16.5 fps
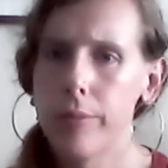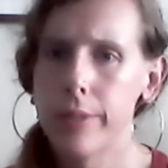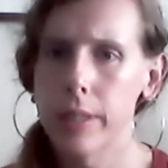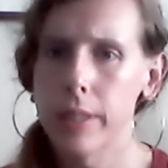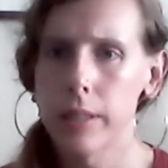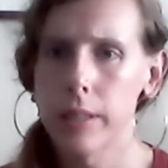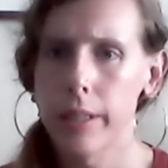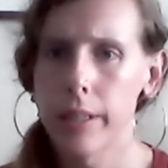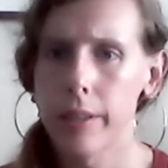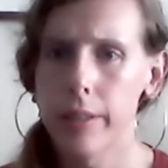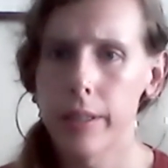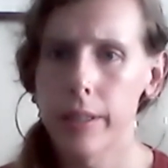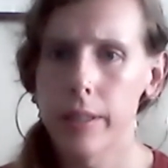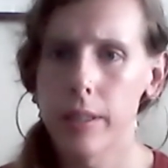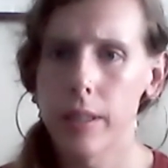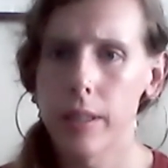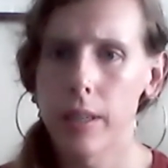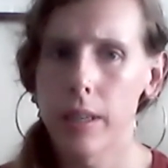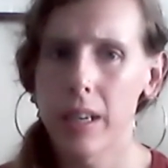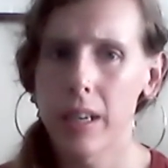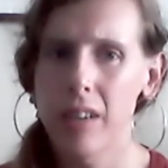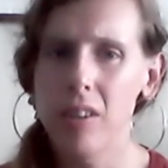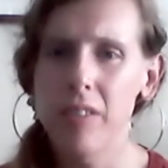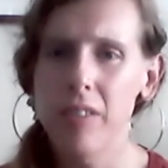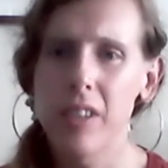declared it, I
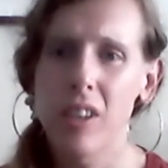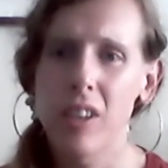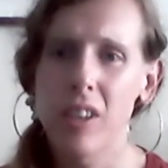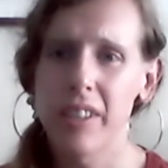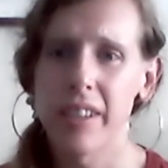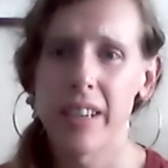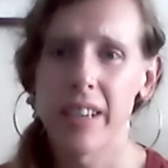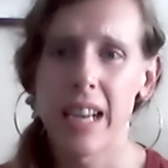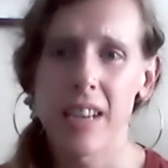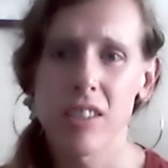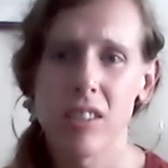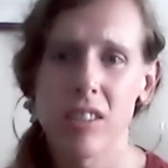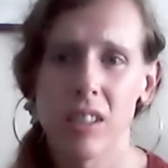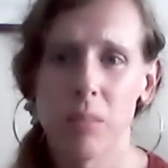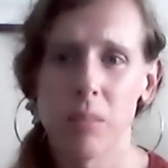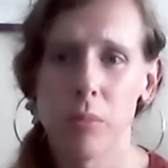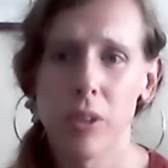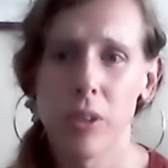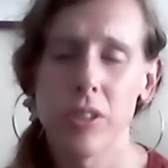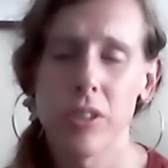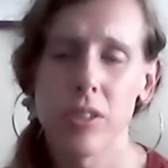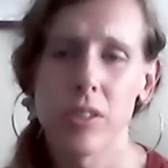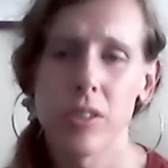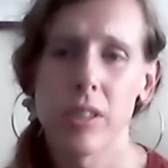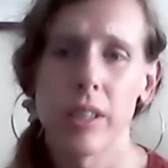don't know if he called it a national
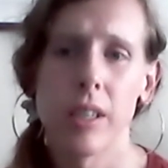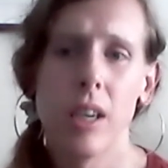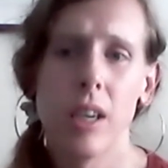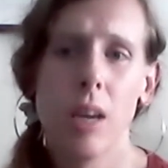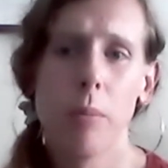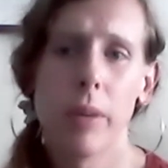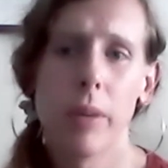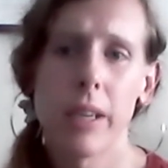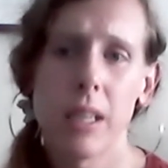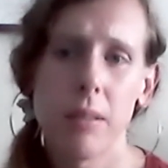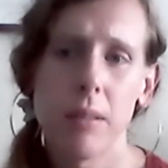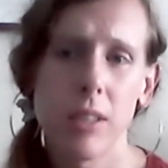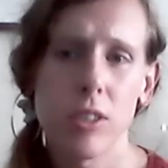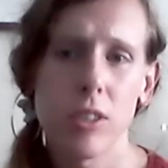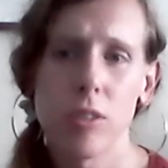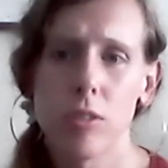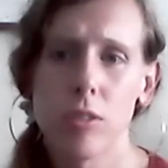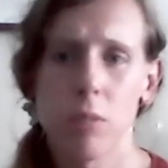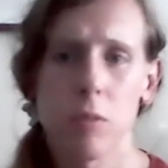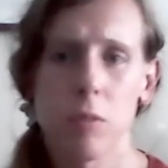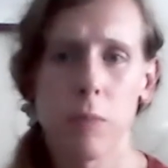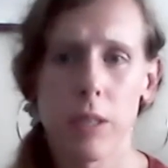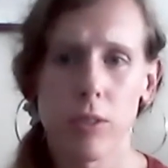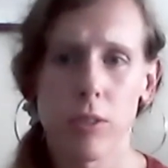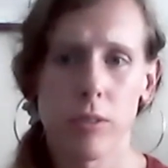emergency, but he issued some
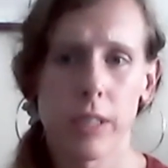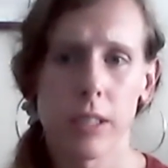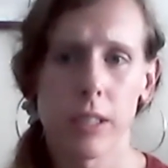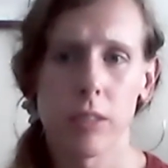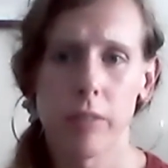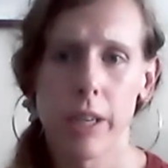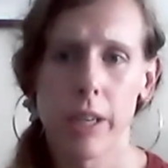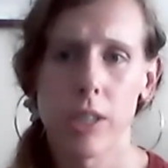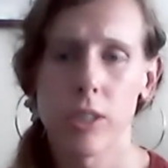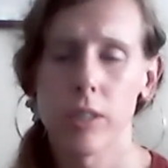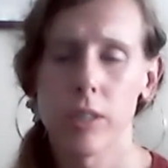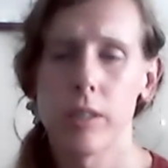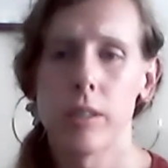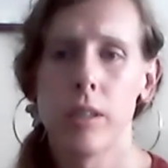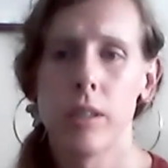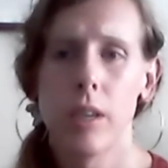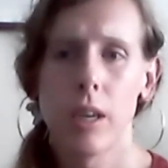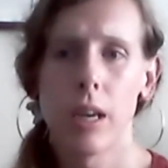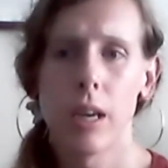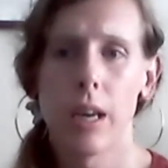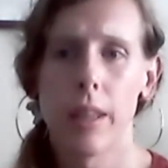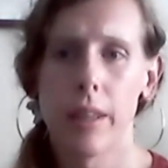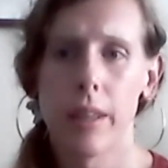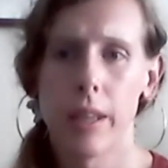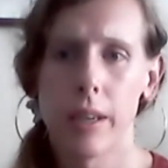special declaration
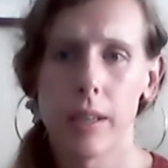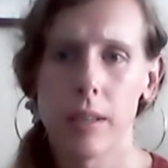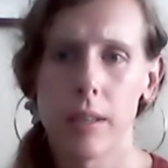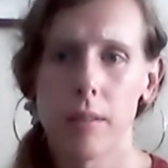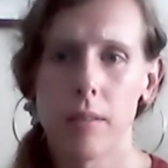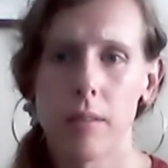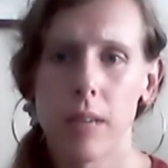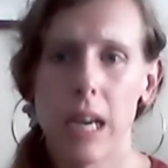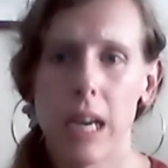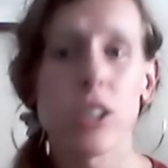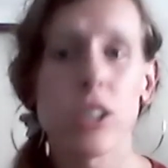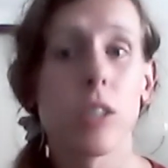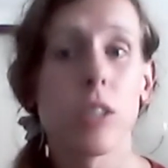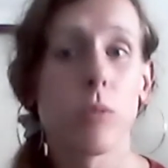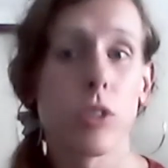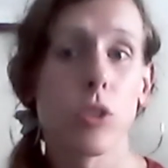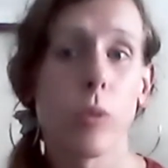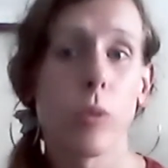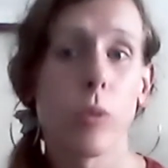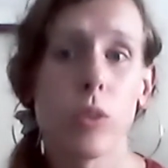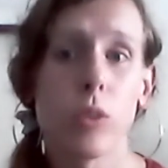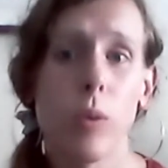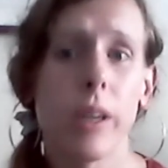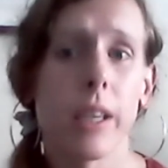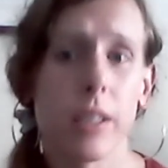that actually it was in
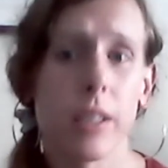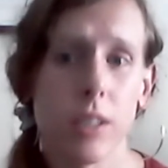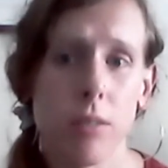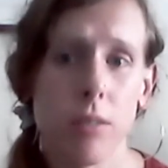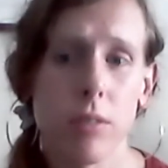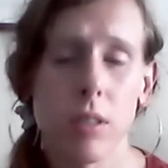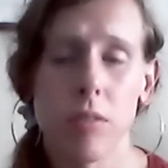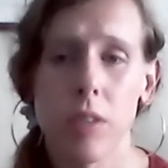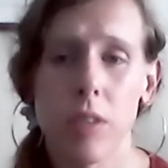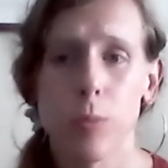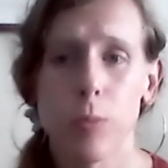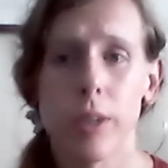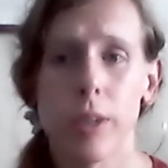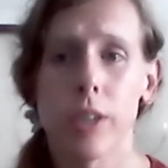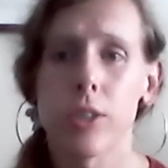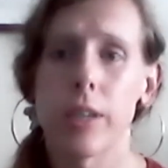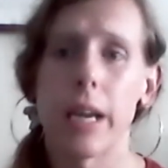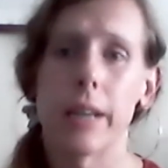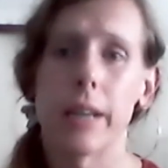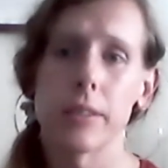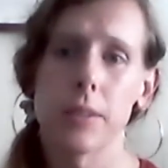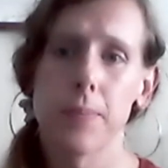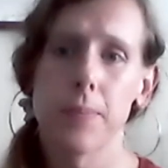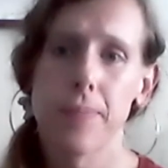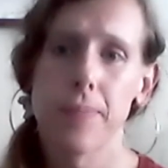2020 because he used the Defense Production
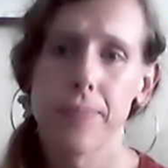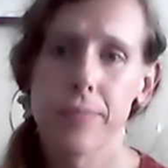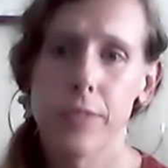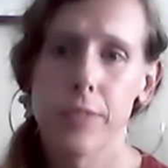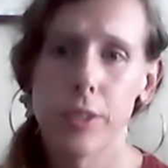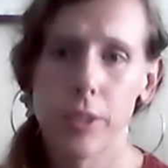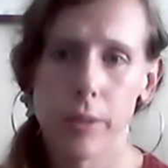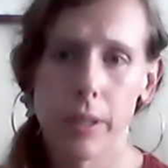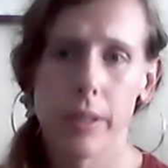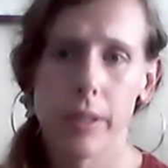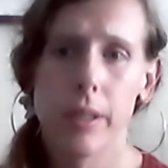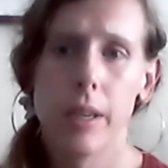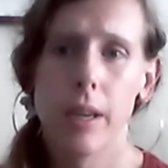Act to do it,